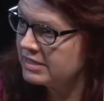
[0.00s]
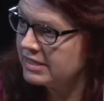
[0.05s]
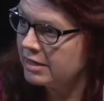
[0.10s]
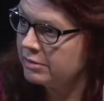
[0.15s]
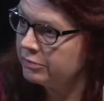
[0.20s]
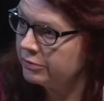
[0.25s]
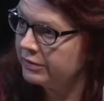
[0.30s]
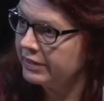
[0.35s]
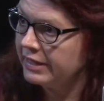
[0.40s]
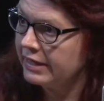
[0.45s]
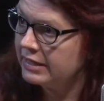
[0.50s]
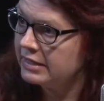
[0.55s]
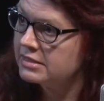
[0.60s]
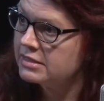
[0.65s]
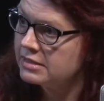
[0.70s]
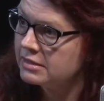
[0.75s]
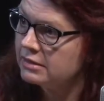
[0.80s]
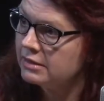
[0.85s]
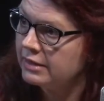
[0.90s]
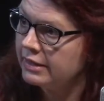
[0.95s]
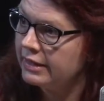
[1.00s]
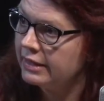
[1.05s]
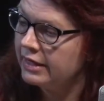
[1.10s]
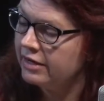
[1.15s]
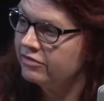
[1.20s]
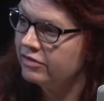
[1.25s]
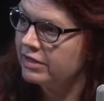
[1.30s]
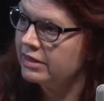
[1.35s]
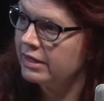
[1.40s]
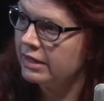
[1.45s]
out pretty innocently and
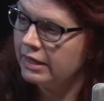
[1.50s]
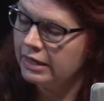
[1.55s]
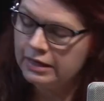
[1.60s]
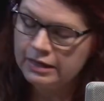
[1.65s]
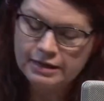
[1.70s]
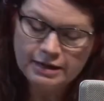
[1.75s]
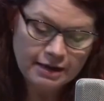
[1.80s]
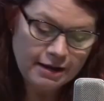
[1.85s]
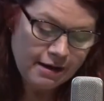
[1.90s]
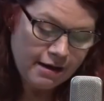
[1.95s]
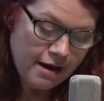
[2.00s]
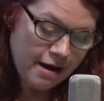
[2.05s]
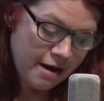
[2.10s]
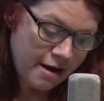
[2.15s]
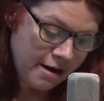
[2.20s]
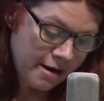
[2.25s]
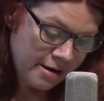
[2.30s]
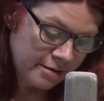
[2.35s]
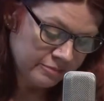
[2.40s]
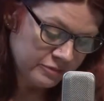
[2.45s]
everything. Yes. Um,